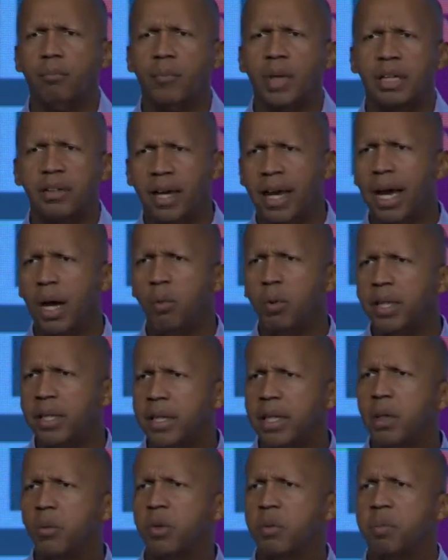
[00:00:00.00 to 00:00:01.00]
to how we
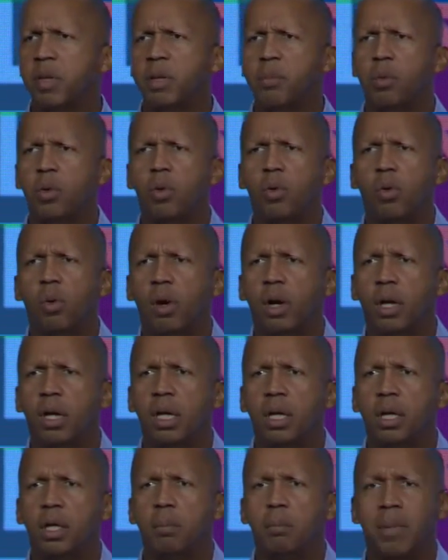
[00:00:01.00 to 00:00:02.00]
deal with people who are
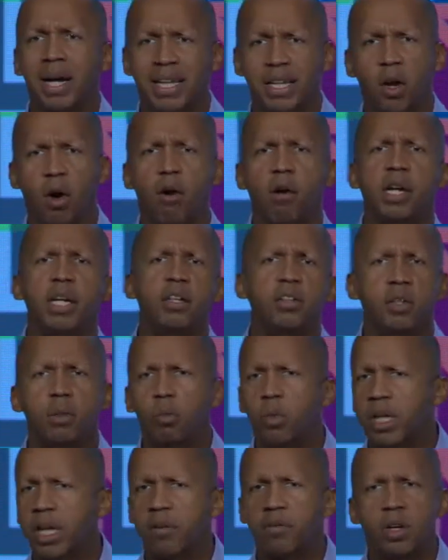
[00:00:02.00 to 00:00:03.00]
minorities
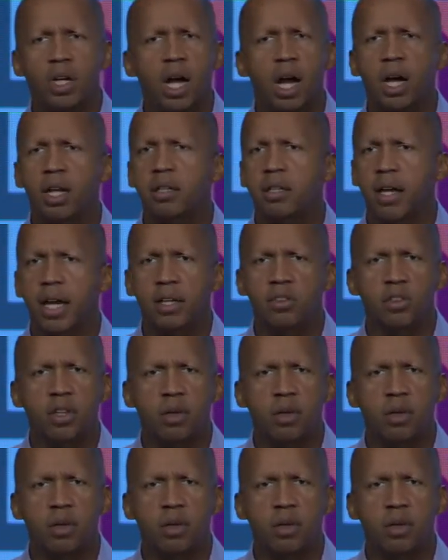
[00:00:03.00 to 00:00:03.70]
in whatever context